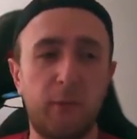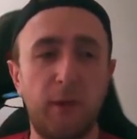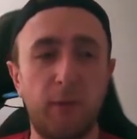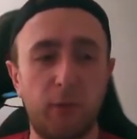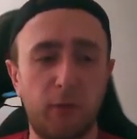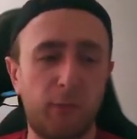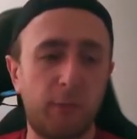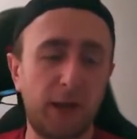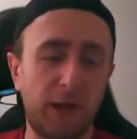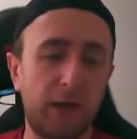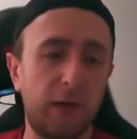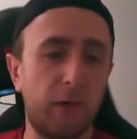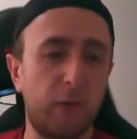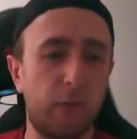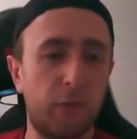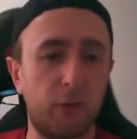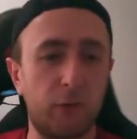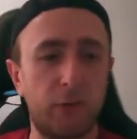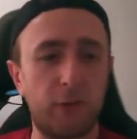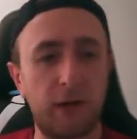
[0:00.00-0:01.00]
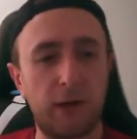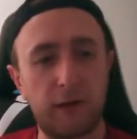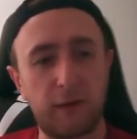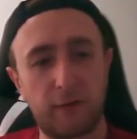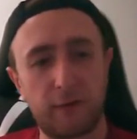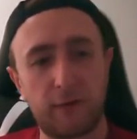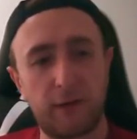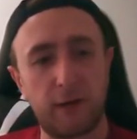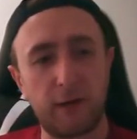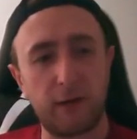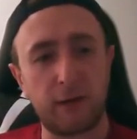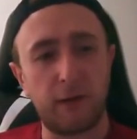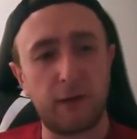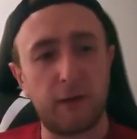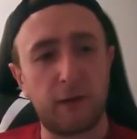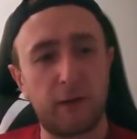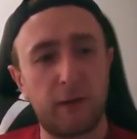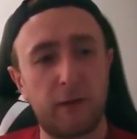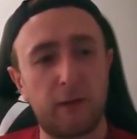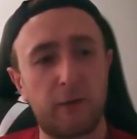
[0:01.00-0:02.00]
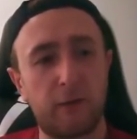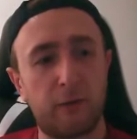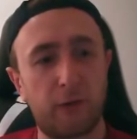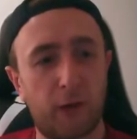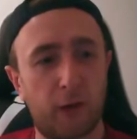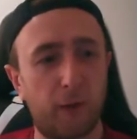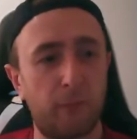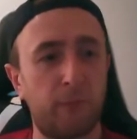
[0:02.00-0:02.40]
people to make it look more realistic. So